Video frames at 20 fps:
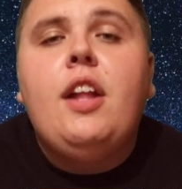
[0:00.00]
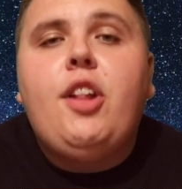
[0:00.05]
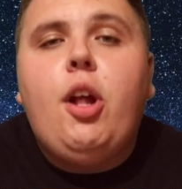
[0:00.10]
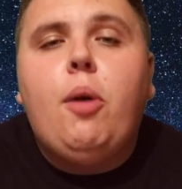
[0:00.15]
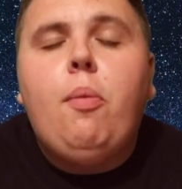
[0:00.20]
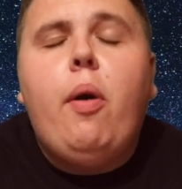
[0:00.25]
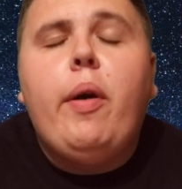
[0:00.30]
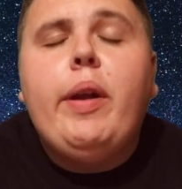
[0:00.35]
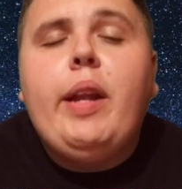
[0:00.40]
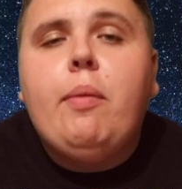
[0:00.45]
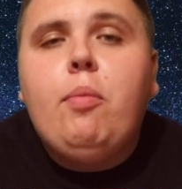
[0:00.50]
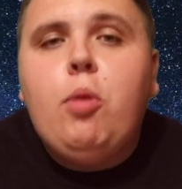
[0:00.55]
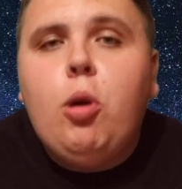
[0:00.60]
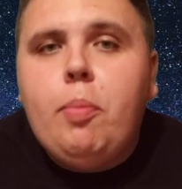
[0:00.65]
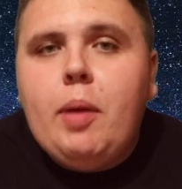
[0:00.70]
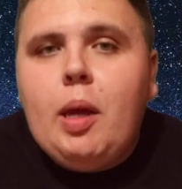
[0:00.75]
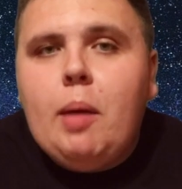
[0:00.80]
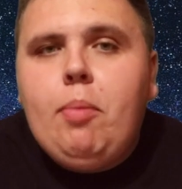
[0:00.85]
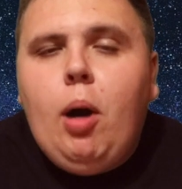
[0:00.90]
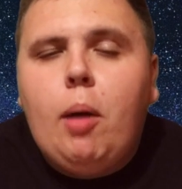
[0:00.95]
Don't worry, there
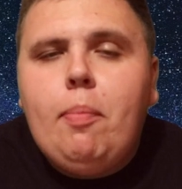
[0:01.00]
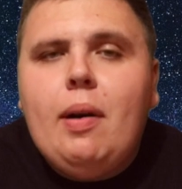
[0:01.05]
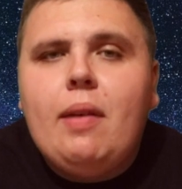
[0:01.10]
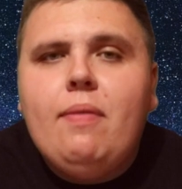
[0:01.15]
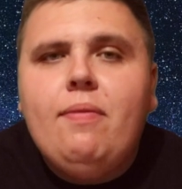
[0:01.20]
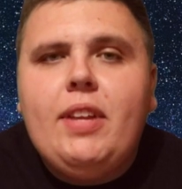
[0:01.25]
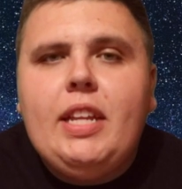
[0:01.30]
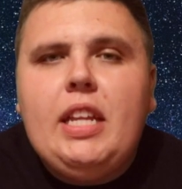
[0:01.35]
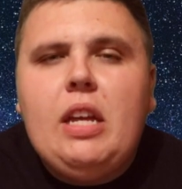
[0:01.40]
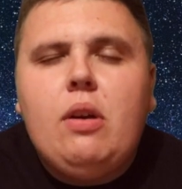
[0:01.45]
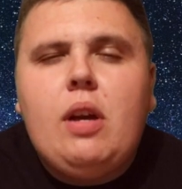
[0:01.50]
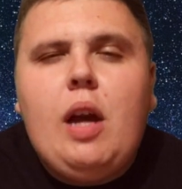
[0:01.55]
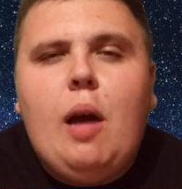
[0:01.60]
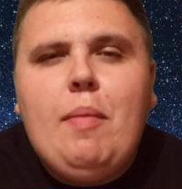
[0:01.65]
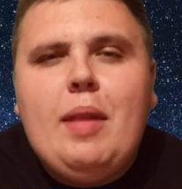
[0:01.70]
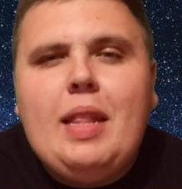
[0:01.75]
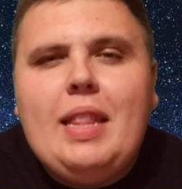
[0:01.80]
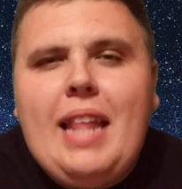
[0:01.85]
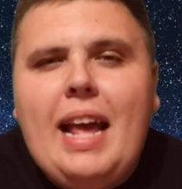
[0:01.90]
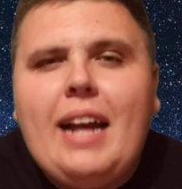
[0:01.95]
will be a pop hunt video
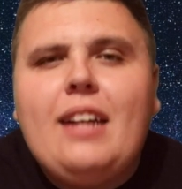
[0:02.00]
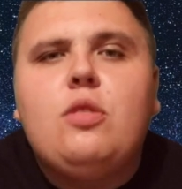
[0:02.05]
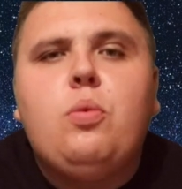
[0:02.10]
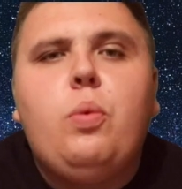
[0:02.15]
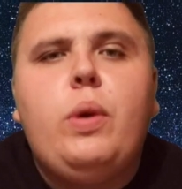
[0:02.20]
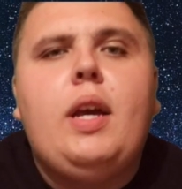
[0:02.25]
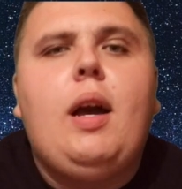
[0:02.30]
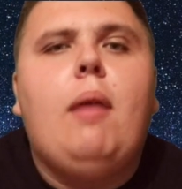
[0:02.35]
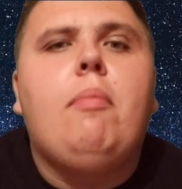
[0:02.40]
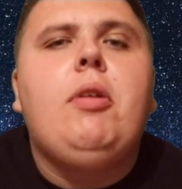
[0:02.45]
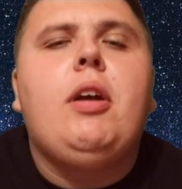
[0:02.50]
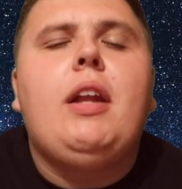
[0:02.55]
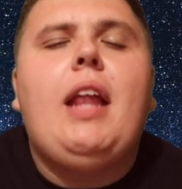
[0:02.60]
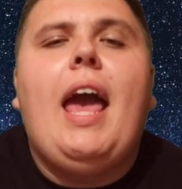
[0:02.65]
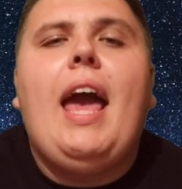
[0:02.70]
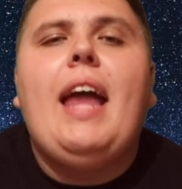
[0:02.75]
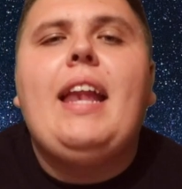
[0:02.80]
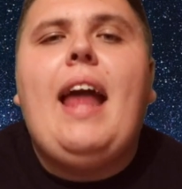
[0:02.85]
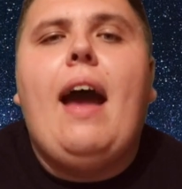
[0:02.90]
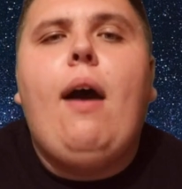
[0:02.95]
coming next week. I'm going to
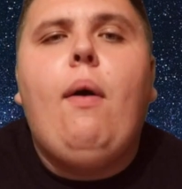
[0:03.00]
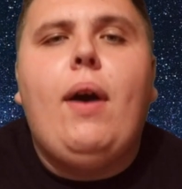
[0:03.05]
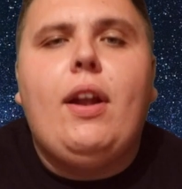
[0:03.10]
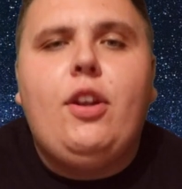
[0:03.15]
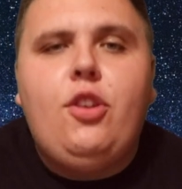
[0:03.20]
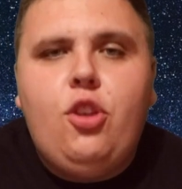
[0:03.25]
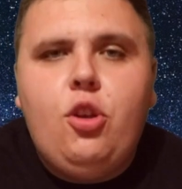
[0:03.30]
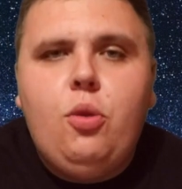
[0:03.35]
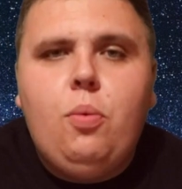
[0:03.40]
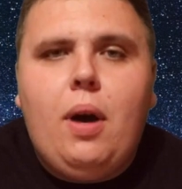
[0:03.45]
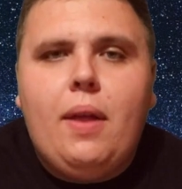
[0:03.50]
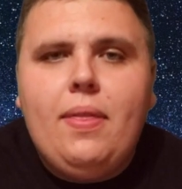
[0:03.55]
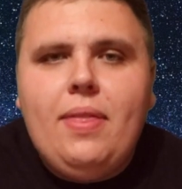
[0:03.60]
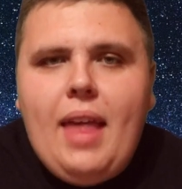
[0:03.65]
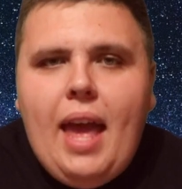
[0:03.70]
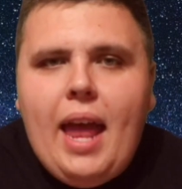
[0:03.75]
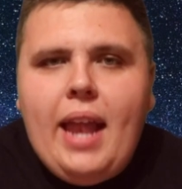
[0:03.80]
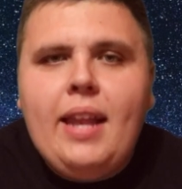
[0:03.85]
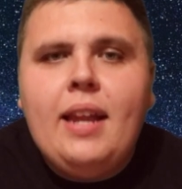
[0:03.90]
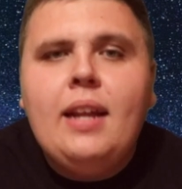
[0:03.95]
head out and do one
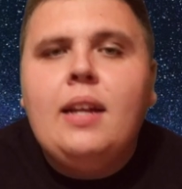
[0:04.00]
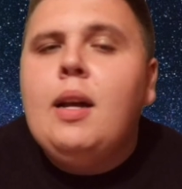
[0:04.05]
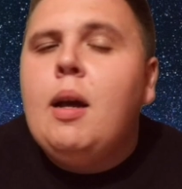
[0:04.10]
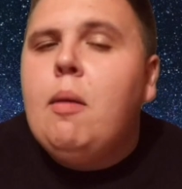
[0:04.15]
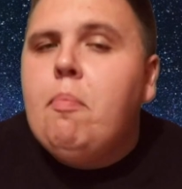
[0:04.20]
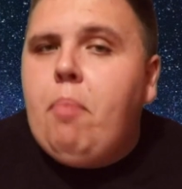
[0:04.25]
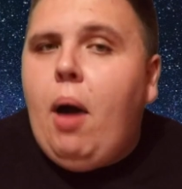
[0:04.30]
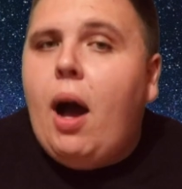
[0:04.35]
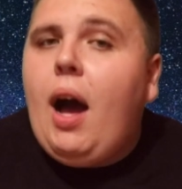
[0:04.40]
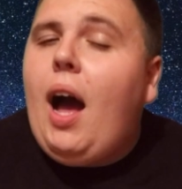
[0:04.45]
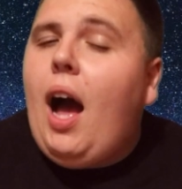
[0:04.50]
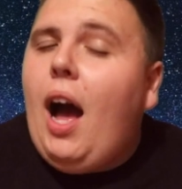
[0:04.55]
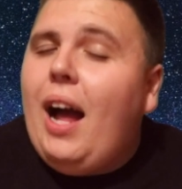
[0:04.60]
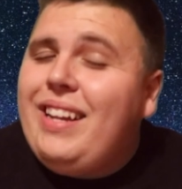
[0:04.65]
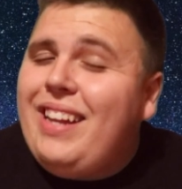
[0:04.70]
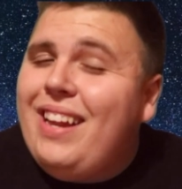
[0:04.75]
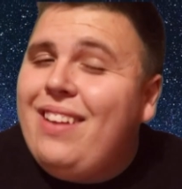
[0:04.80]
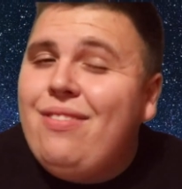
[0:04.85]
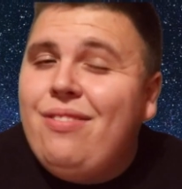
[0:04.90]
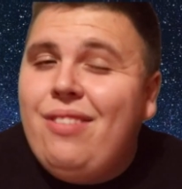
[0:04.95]
then. But
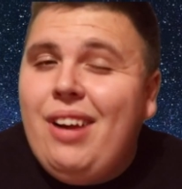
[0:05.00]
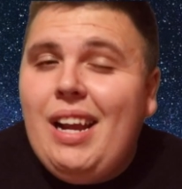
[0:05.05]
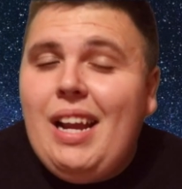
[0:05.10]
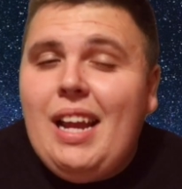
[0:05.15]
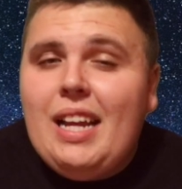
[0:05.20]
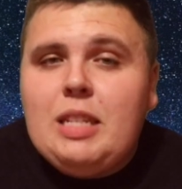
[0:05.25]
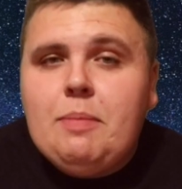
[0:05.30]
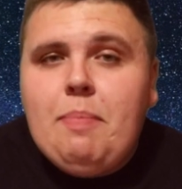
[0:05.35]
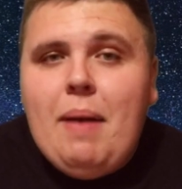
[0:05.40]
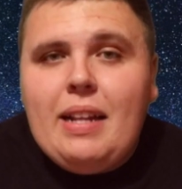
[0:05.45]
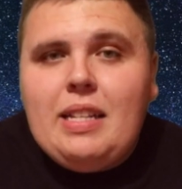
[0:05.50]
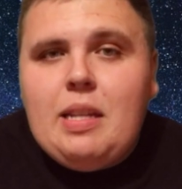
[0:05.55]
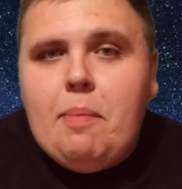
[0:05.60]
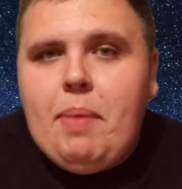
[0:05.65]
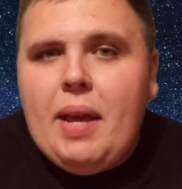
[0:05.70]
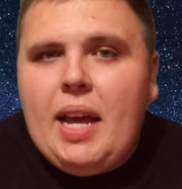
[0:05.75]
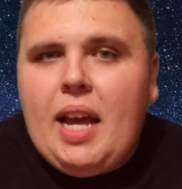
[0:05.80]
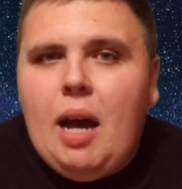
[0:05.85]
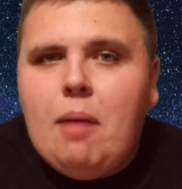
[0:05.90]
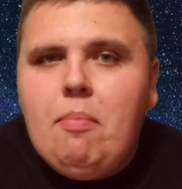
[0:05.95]
I didn't really expect to
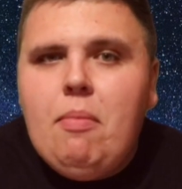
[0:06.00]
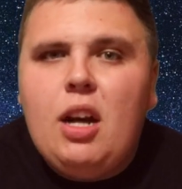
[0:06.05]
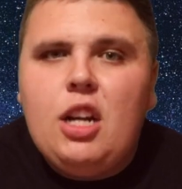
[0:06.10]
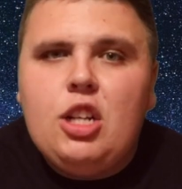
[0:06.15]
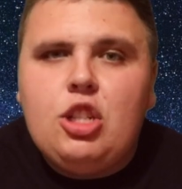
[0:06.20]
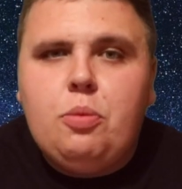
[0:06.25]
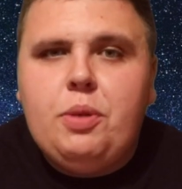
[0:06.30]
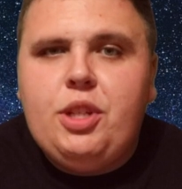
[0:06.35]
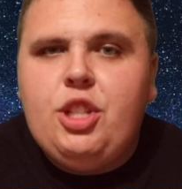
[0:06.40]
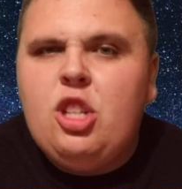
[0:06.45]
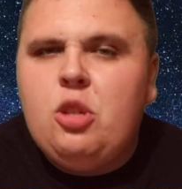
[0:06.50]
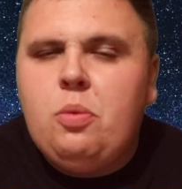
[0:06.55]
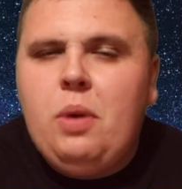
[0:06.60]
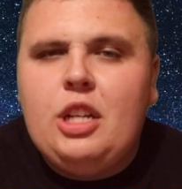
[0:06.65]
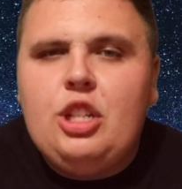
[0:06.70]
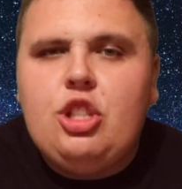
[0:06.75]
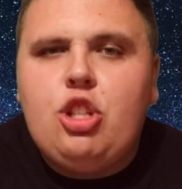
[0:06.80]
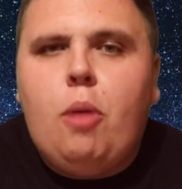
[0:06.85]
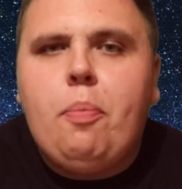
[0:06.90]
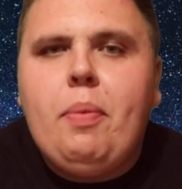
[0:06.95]
pick up much. We just
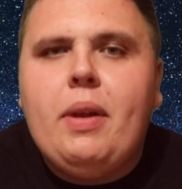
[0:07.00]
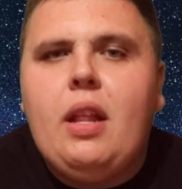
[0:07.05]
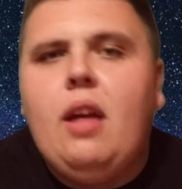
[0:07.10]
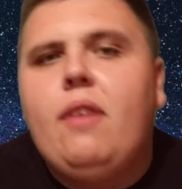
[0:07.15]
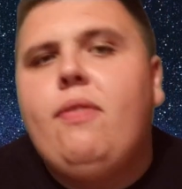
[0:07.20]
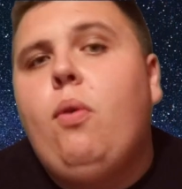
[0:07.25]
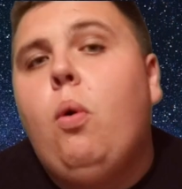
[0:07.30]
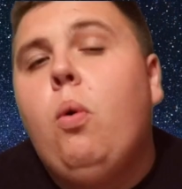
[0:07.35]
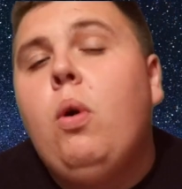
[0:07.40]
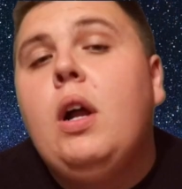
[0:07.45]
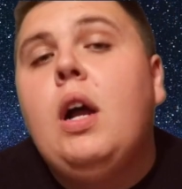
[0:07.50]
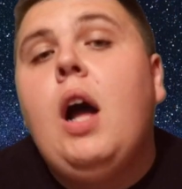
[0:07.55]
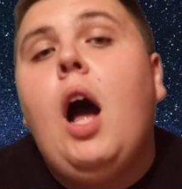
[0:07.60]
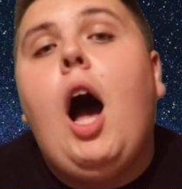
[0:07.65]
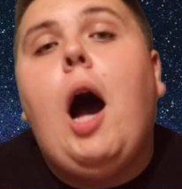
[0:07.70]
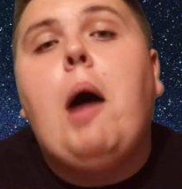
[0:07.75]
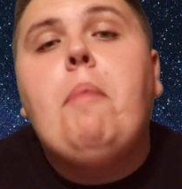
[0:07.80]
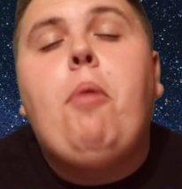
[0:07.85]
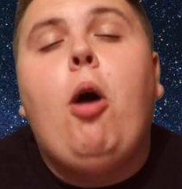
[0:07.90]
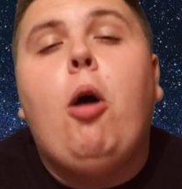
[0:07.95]
went shopping. I thought
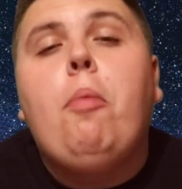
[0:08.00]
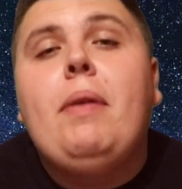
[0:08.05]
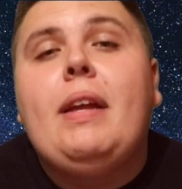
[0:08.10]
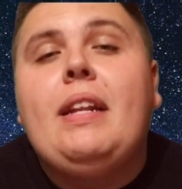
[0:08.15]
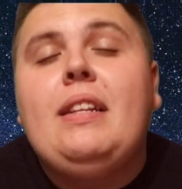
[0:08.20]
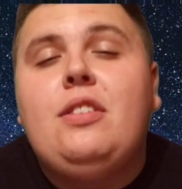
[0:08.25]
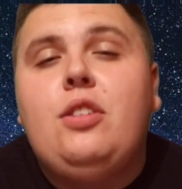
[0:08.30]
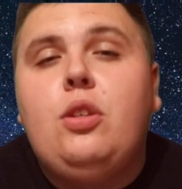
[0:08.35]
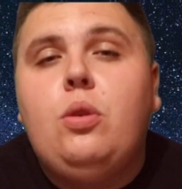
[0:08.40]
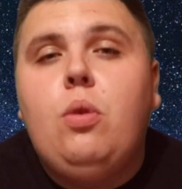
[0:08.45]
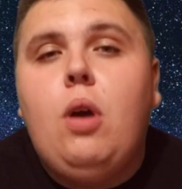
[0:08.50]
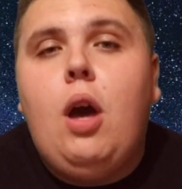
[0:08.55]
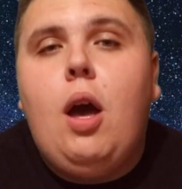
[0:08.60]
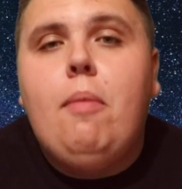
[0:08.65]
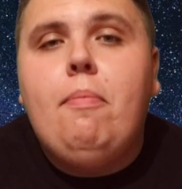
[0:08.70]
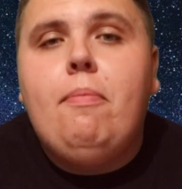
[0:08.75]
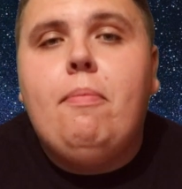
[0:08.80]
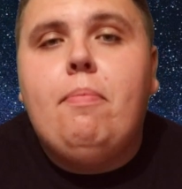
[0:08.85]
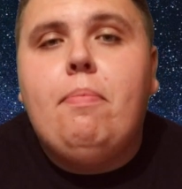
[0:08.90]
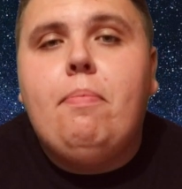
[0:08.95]
I'd pop into
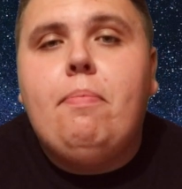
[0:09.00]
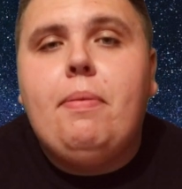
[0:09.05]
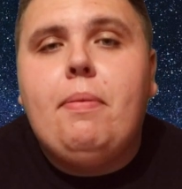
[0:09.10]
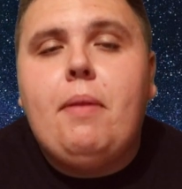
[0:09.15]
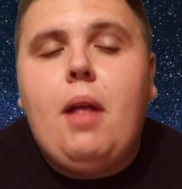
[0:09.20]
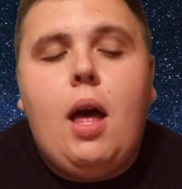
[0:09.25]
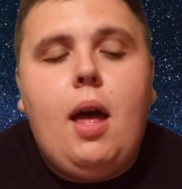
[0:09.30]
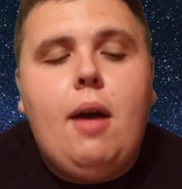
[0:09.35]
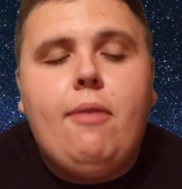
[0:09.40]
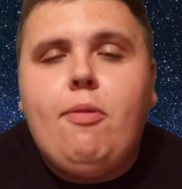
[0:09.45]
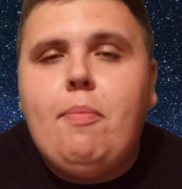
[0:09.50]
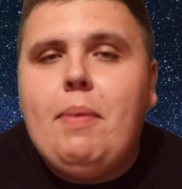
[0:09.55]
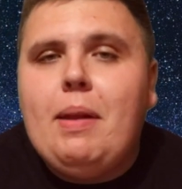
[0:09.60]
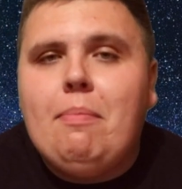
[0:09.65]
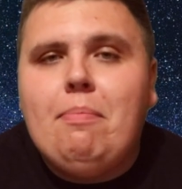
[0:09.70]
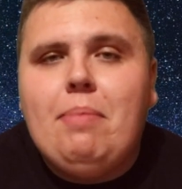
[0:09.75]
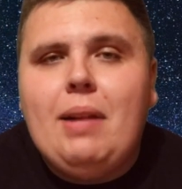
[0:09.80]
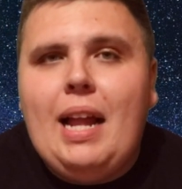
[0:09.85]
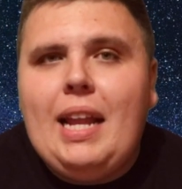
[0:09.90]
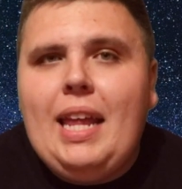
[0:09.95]
um, uh,
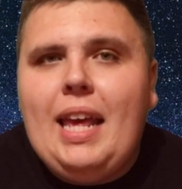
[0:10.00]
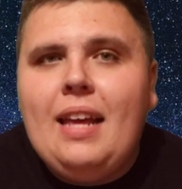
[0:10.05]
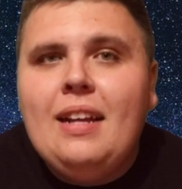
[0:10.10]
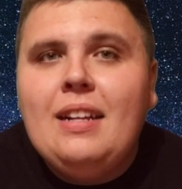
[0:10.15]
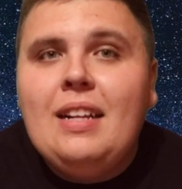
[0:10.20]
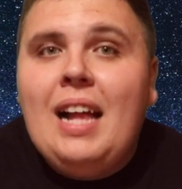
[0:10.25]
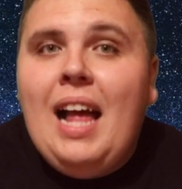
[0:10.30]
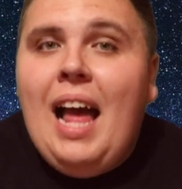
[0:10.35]
Forbidden Planet.